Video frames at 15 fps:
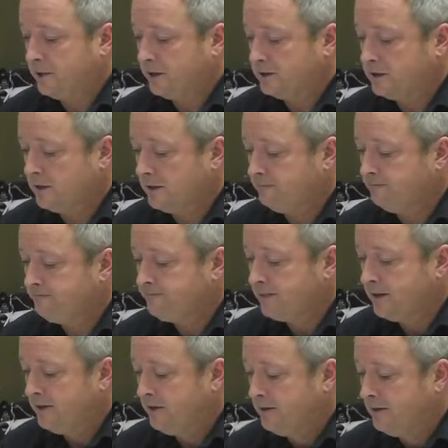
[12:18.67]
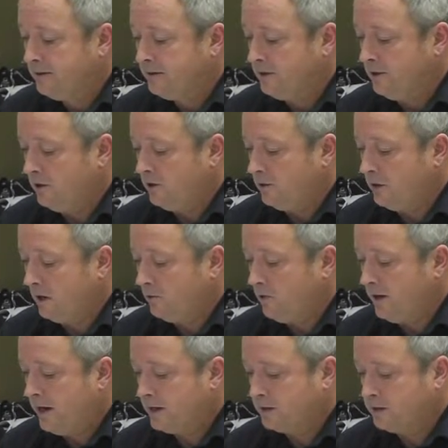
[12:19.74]
But, um, you know, I
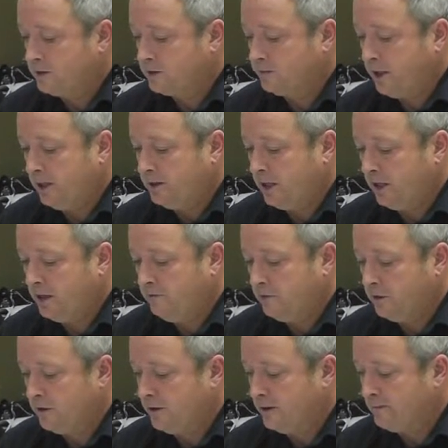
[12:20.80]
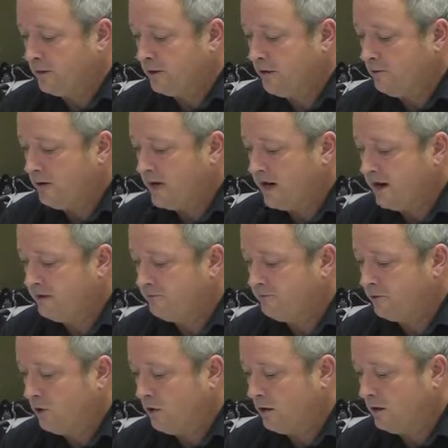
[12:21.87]
would anticipate that even the number that we have
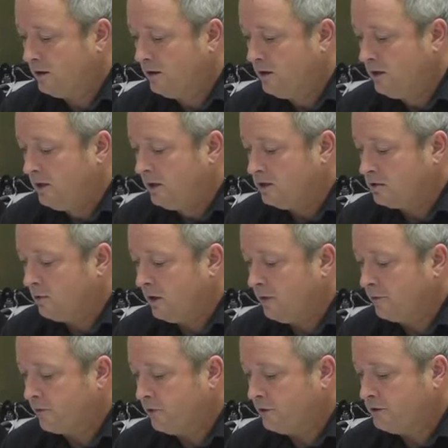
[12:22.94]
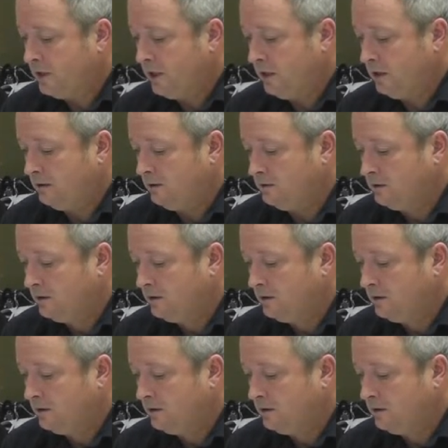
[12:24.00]
for 2013